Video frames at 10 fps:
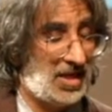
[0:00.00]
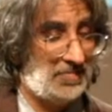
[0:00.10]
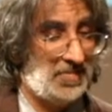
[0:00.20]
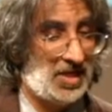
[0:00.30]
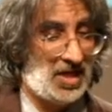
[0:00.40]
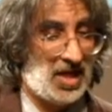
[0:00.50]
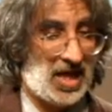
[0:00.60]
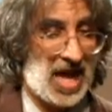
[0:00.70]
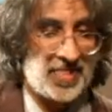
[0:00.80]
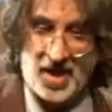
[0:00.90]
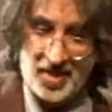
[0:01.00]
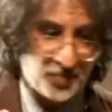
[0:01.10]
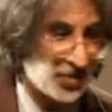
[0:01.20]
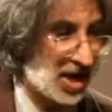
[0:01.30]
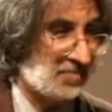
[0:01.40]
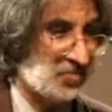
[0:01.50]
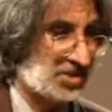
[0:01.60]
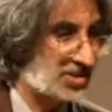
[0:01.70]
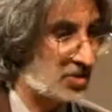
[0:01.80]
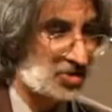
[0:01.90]
Um, uh, and, and the
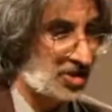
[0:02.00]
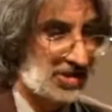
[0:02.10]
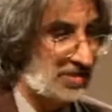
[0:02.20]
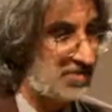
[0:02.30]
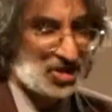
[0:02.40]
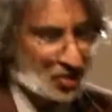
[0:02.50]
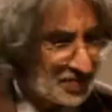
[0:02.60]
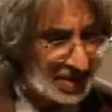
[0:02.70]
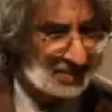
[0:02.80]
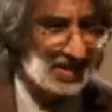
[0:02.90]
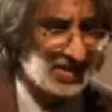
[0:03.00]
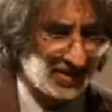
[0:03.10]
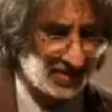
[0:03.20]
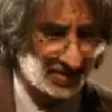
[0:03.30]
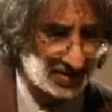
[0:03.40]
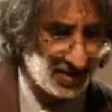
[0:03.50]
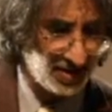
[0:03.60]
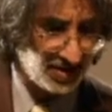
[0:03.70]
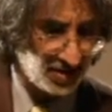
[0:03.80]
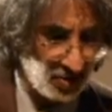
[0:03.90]
problem with socialism is too many meetings.
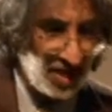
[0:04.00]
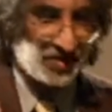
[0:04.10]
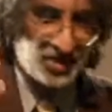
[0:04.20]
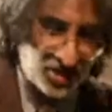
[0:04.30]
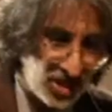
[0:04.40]
You know, there's